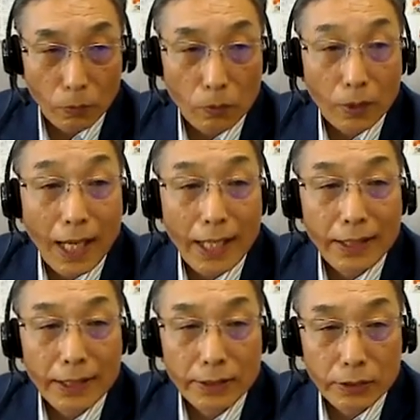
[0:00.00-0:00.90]

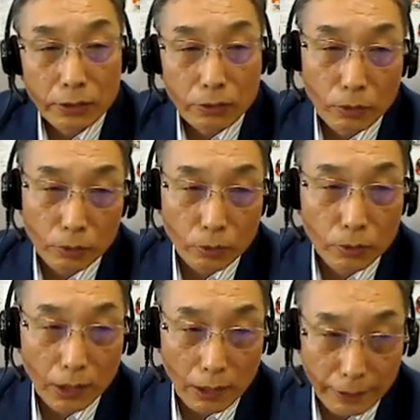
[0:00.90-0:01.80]
Also,
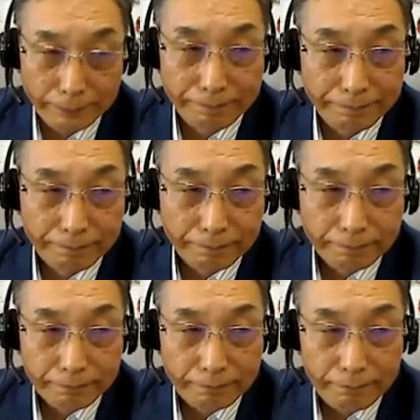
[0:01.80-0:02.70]
enhance
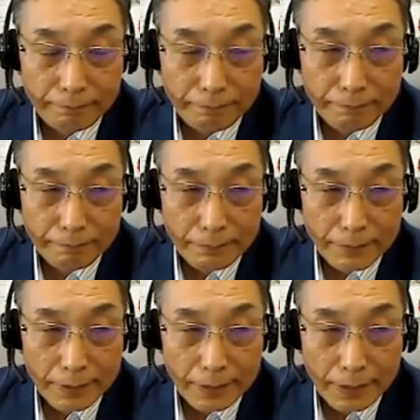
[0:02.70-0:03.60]
the capabilities
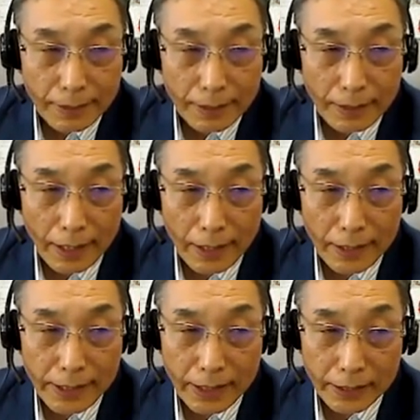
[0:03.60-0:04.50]
to solve
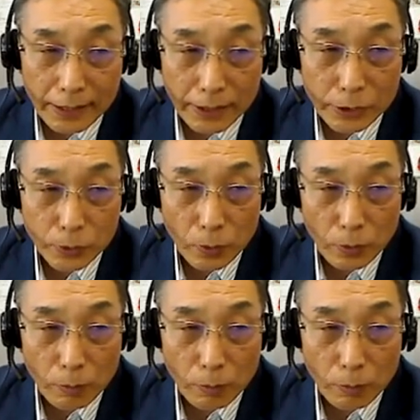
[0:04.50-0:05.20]
issues in school.